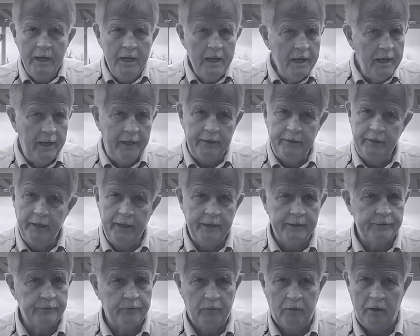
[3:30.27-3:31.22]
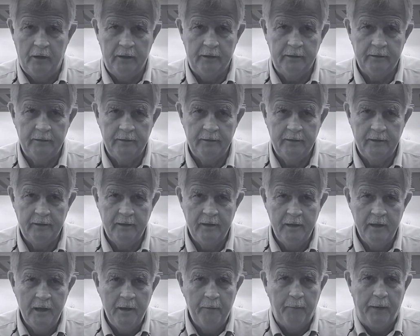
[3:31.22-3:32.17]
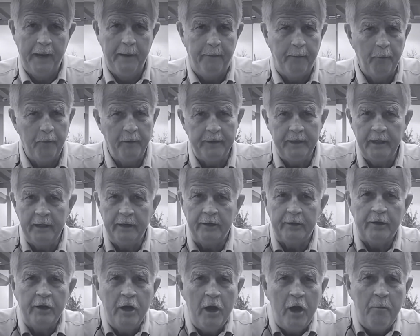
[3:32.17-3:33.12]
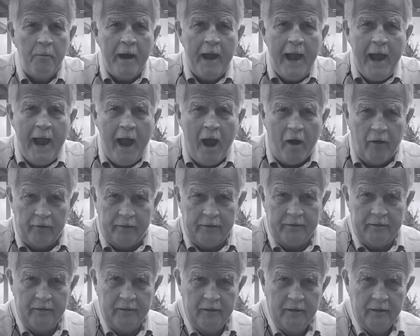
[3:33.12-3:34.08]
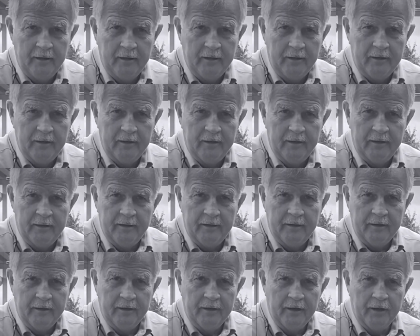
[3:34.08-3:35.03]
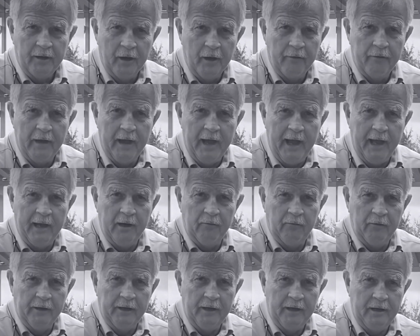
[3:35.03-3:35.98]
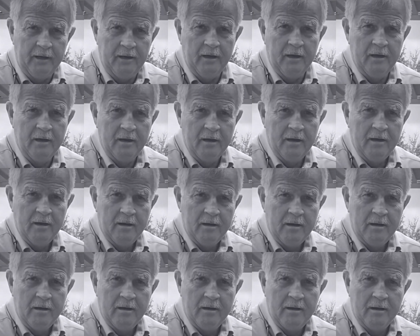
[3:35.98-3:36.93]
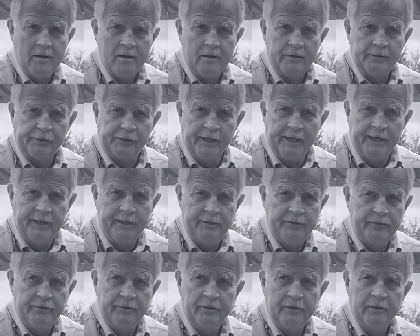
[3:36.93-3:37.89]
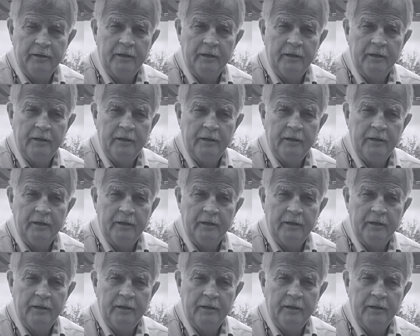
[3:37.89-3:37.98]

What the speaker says: And guess what? People begin to come out of the Halloween scenes.